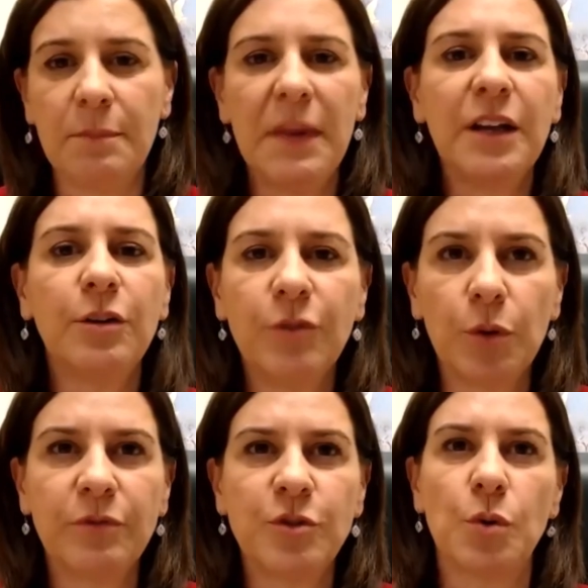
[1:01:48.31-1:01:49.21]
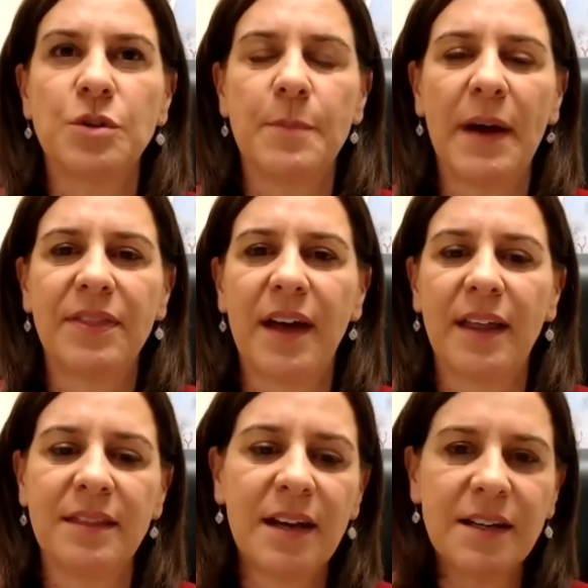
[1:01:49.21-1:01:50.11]
And many of you have talked about
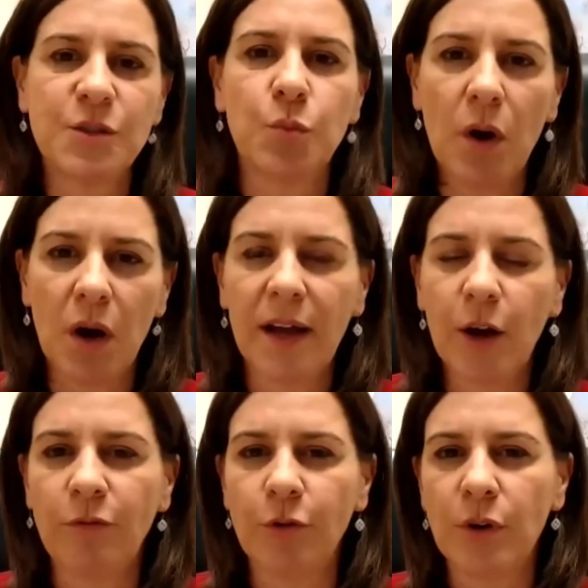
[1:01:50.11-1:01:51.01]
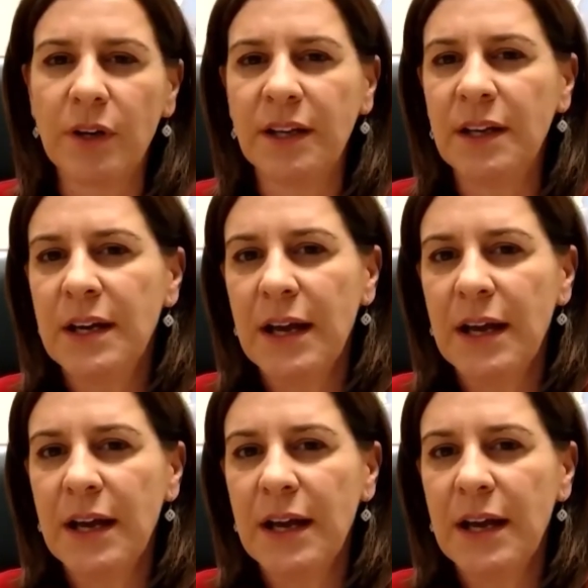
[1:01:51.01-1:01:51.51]
that. And that is why I've already